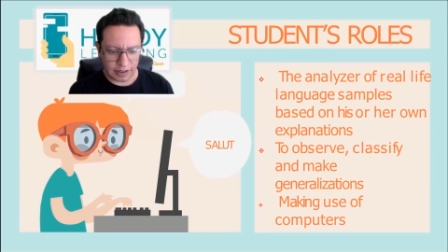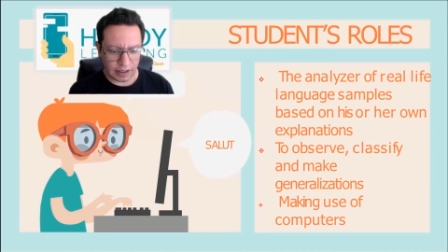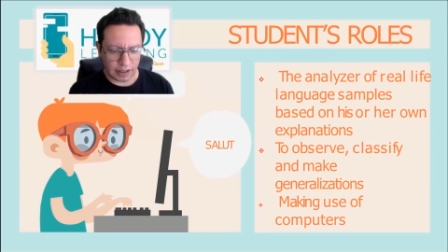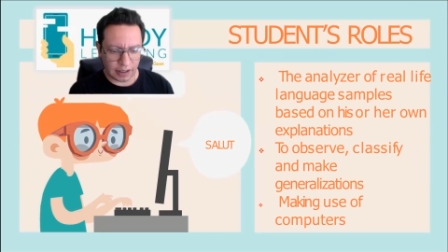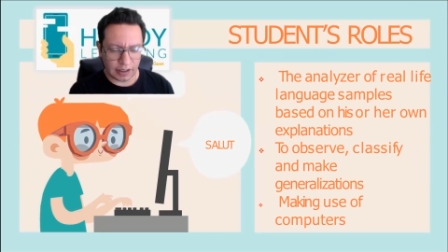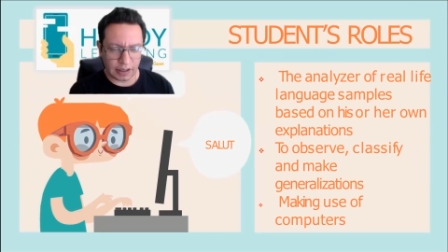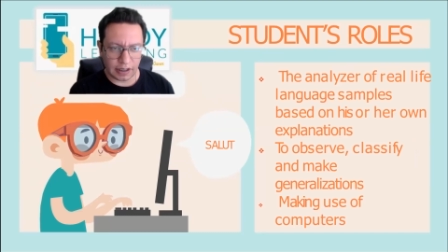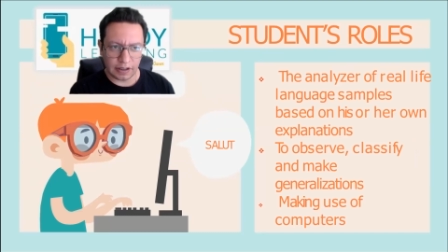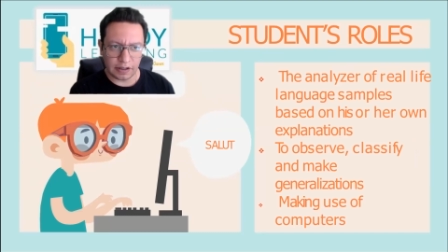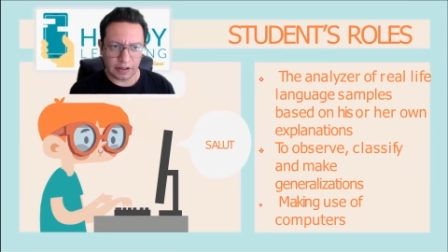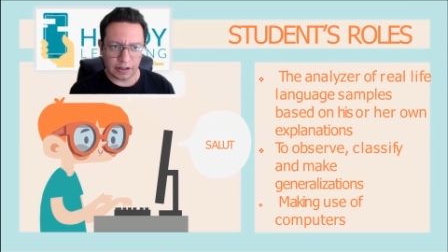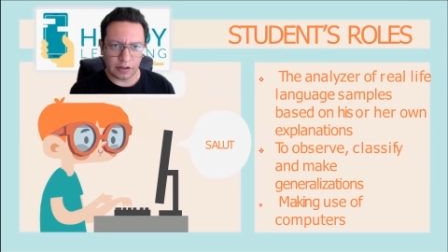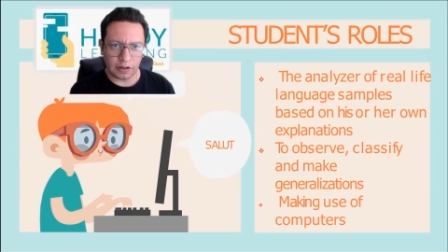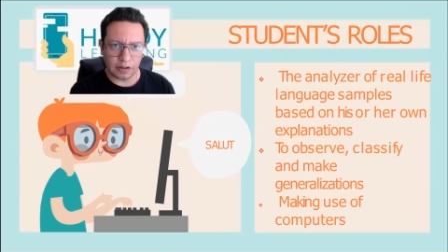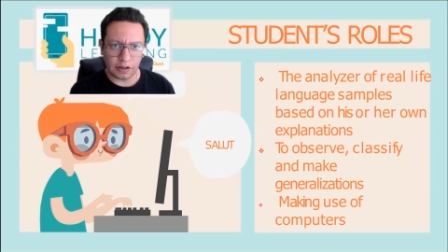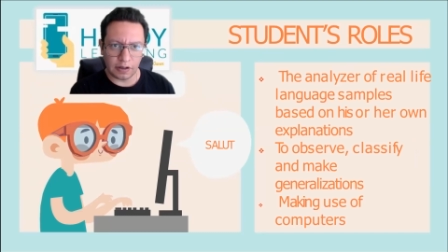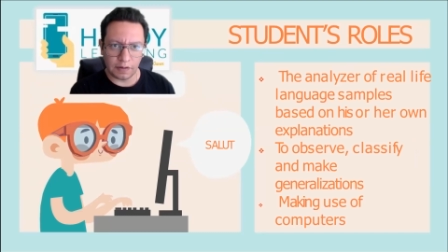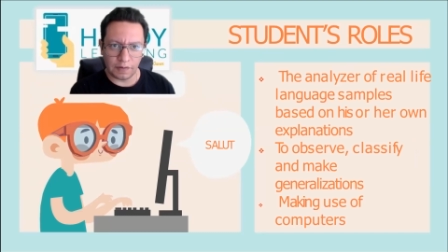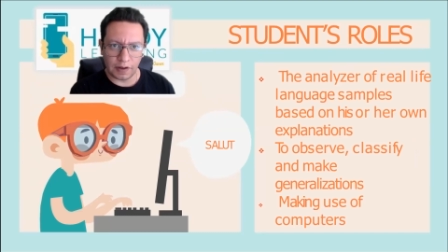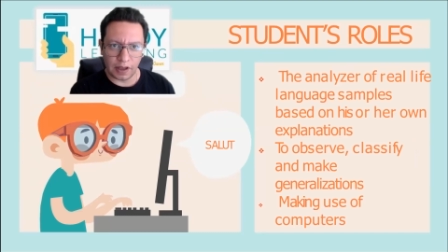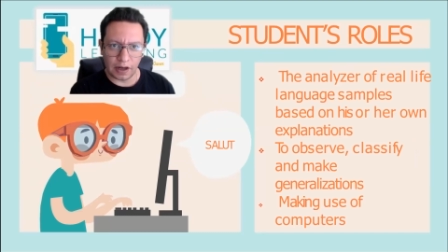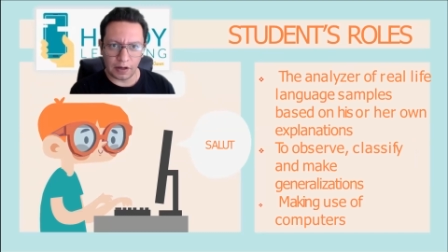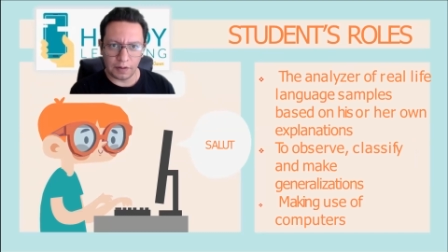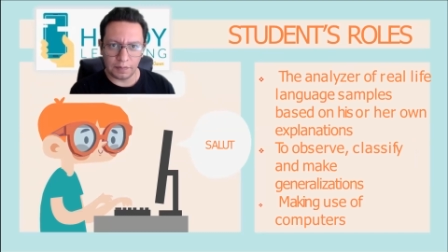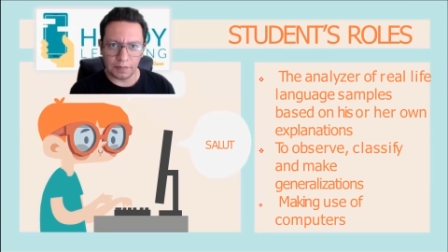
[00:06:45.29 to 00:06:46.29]
he needs to
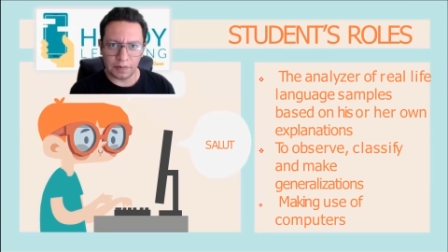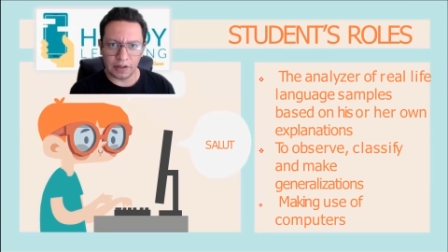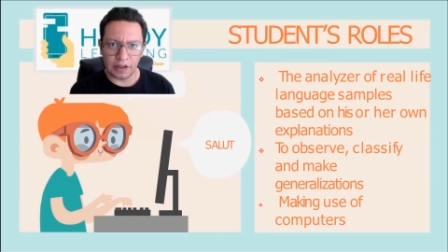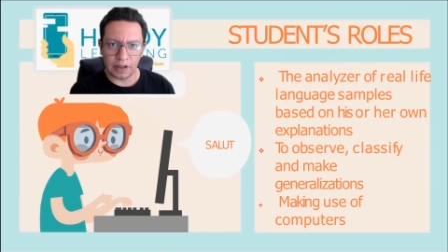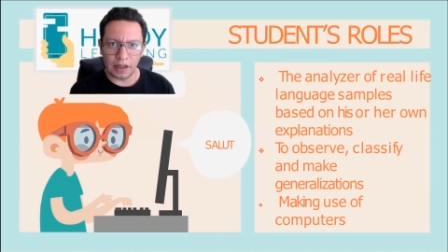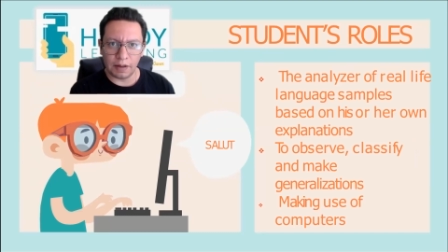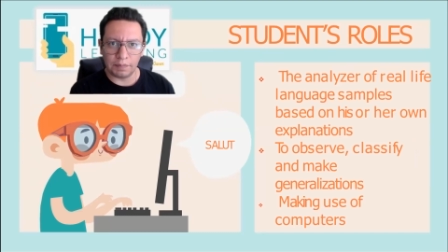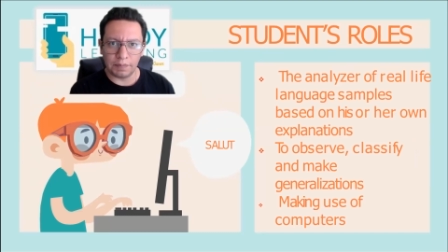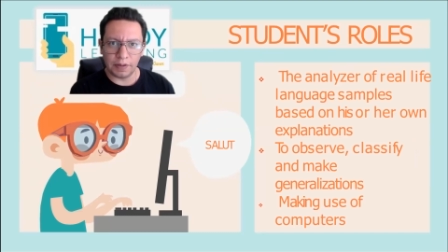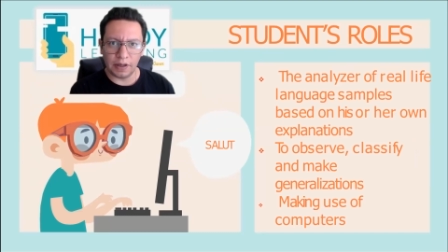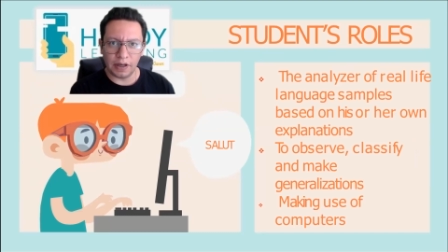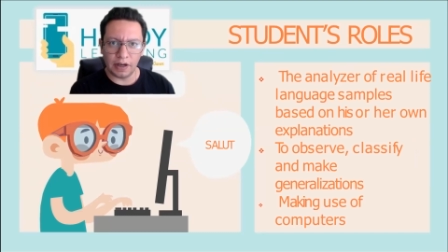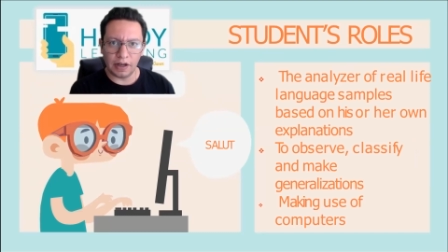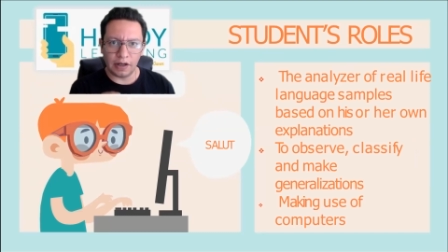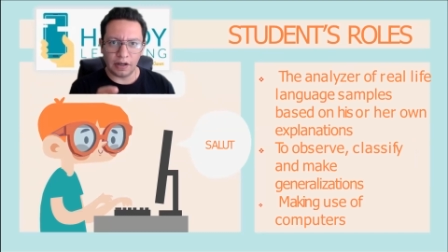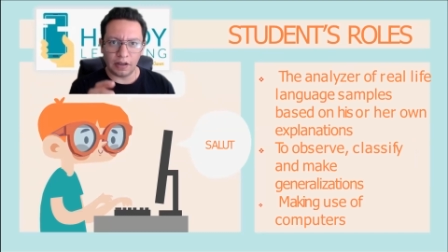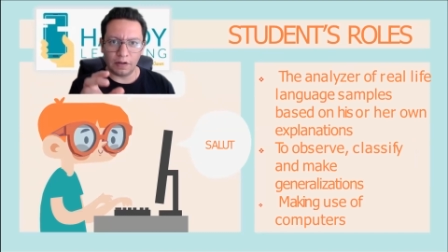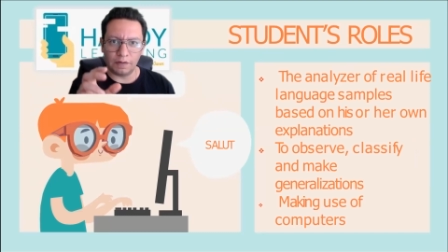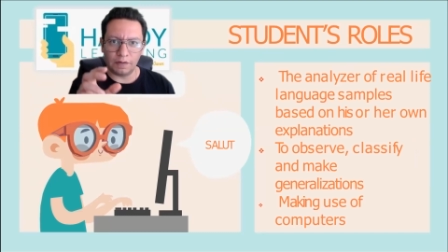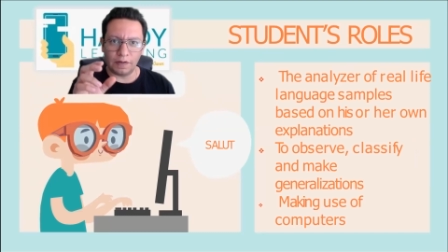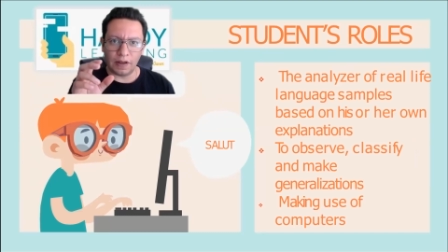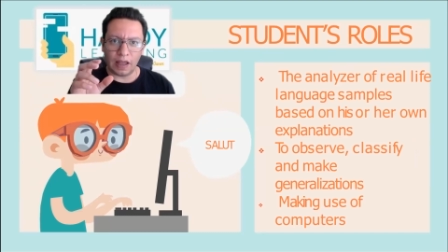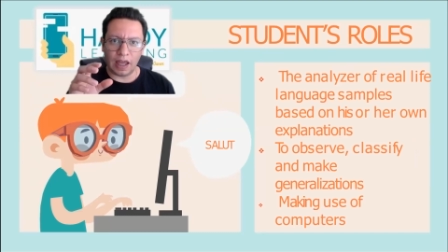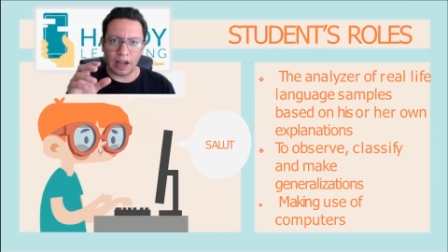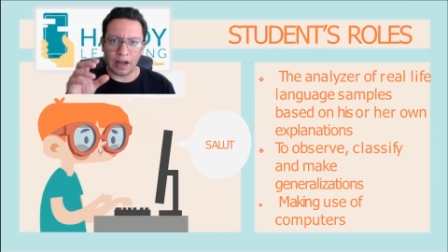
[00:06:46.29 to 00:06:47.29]
develop the ability
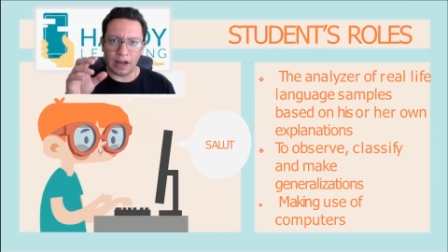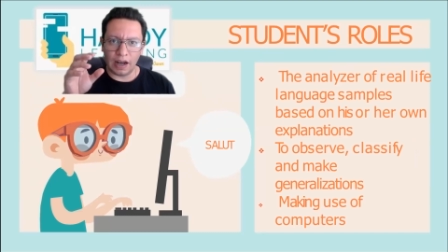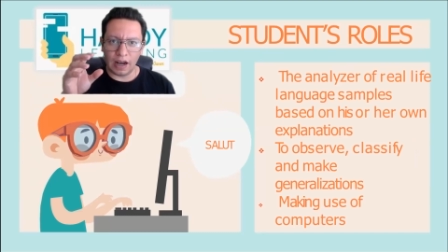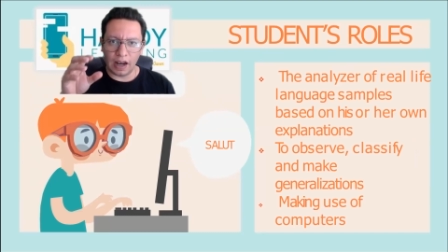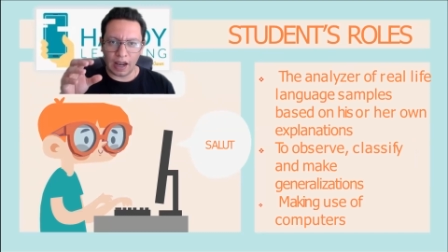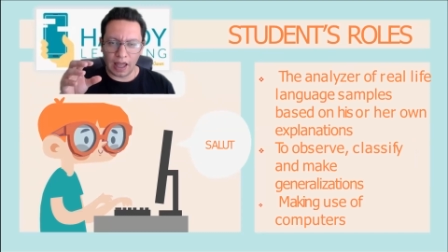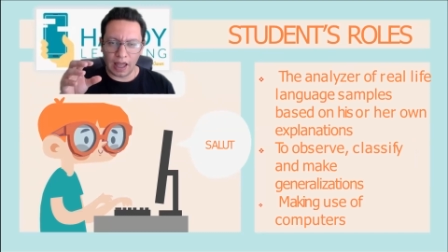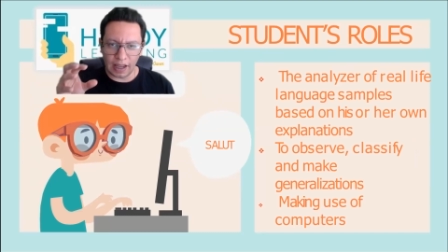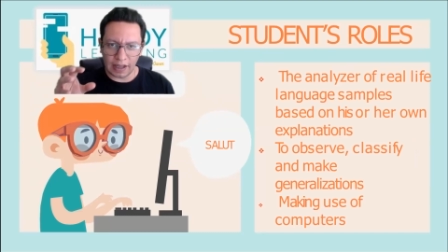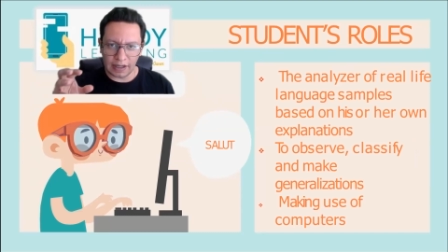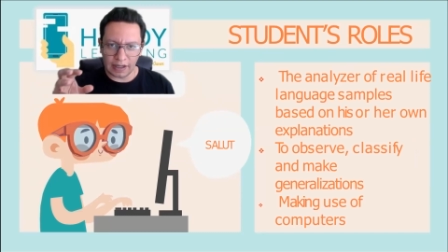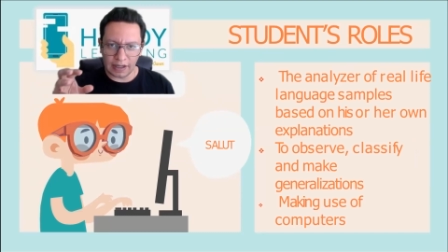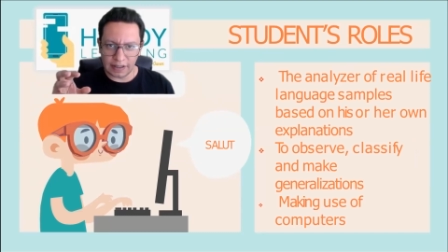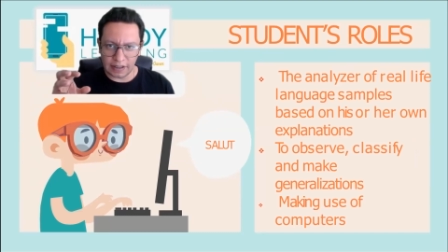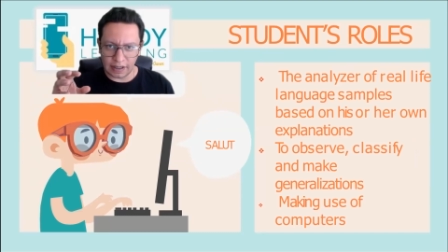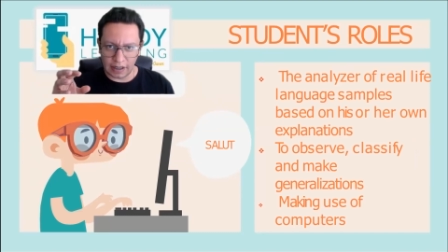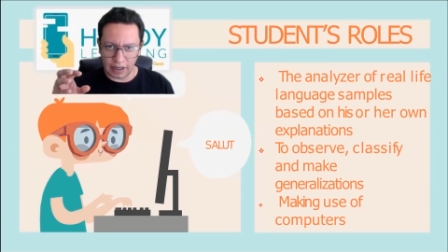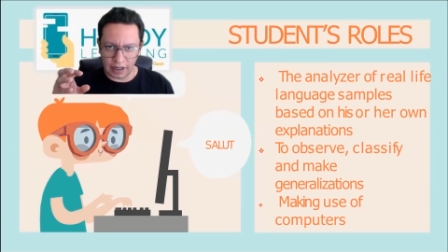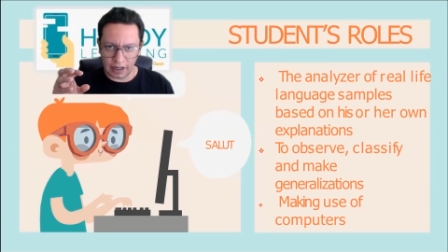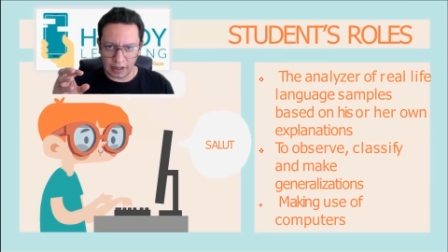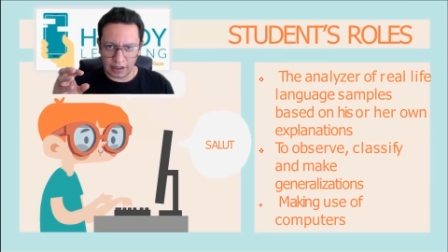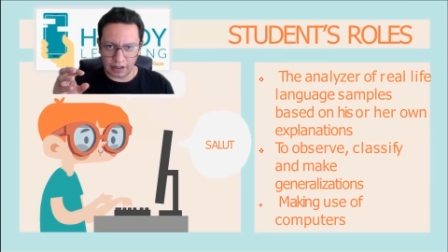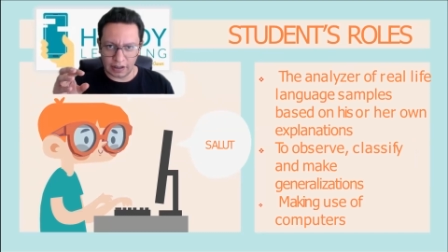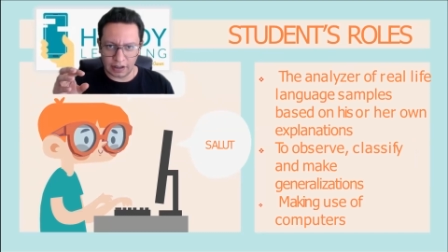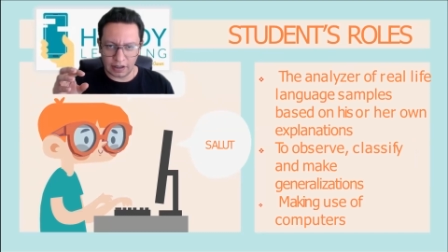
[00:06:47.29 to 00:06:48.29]
of
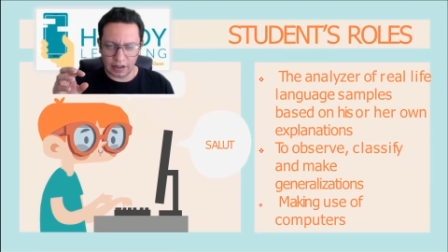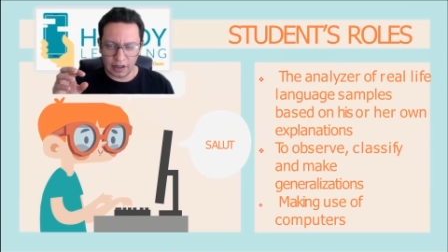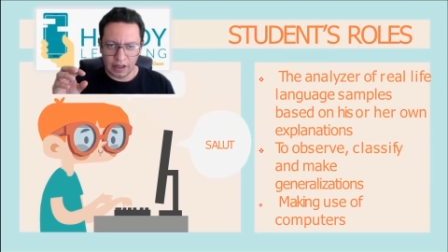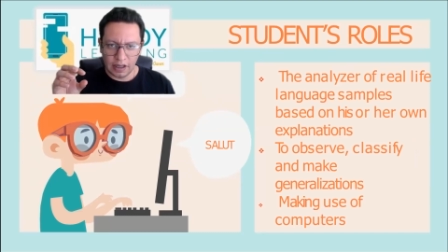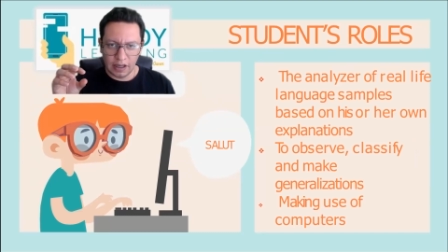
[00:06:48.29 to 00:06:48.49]
analyzing